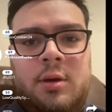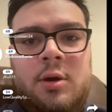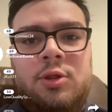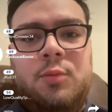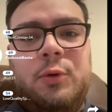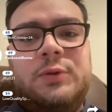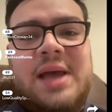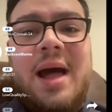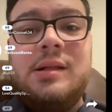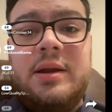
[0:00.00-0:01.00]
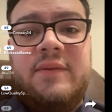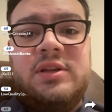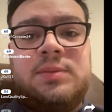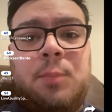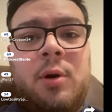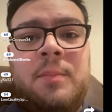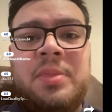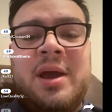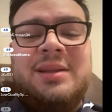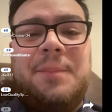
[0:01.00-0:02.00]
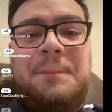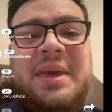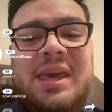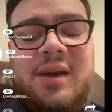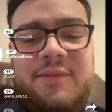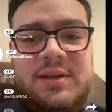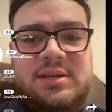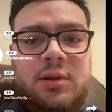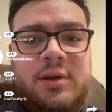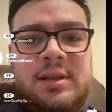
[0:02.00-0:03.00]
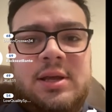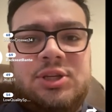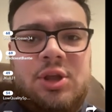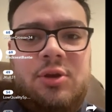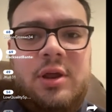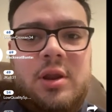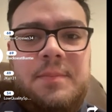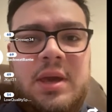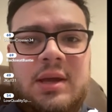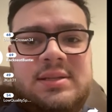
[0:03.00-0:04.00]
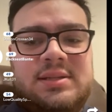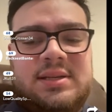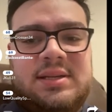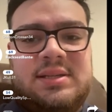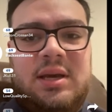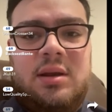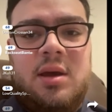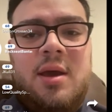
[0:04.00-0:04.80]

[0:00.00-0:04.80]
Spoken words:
The brutality of this sport, the peak physical condition you need to be in to succeed,